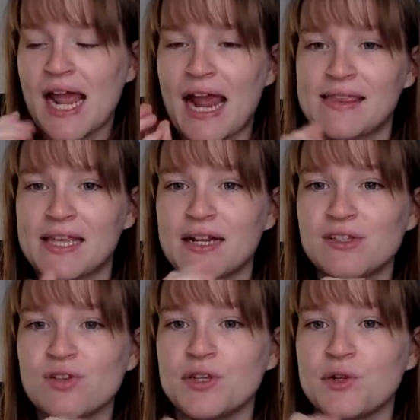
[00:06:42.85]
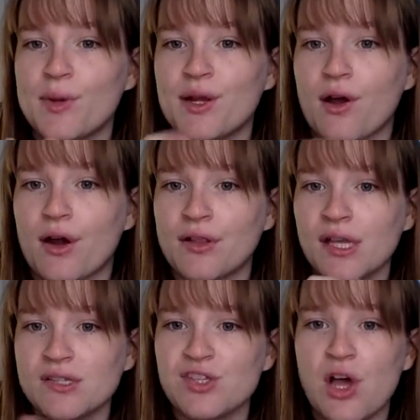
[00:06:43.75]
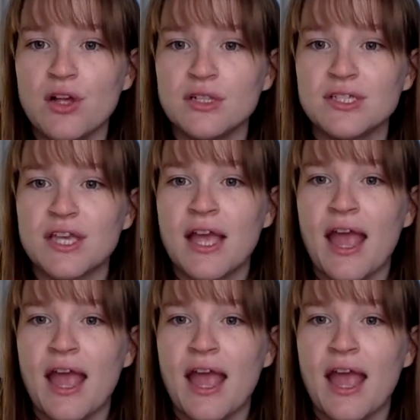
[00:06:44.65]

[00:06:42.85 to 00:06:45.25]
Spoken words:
and then I'll do a little bit of garlic salt